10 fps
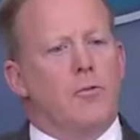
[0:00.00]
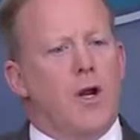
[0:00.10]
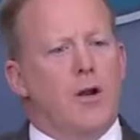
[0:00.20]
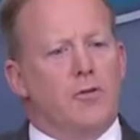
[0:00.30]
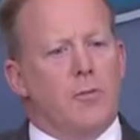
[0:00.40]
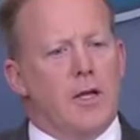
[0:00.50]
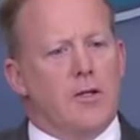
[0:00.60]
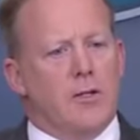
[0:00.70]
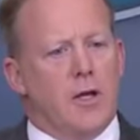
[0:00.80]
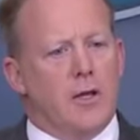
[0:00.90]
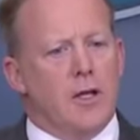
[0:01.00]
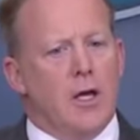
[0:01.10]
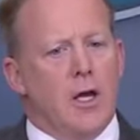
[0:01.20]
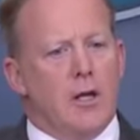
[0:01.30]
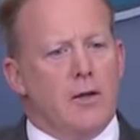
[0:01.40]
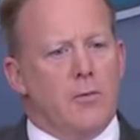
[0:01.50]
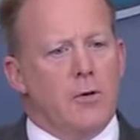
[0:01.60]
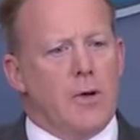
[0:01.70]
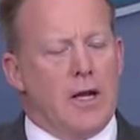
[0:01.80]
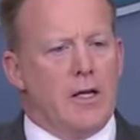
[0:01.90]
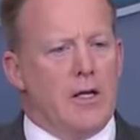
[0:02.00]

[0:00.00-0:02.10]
I'm, I'm trying to explain that to you. I think that we